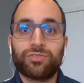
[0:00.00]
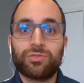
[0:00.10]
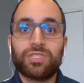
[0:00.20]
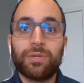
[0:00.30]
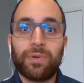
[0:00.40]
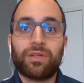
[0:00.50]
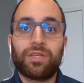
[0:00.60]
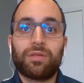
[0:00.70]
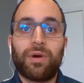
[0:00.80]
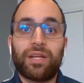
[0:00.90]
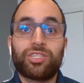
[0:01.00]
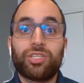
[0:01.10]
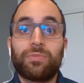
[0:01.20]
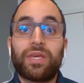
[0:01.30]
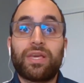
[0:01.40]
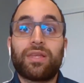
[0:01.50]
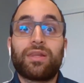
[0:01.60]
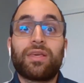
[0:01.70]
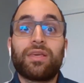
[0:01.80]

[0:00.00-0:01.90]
So typically the body should begin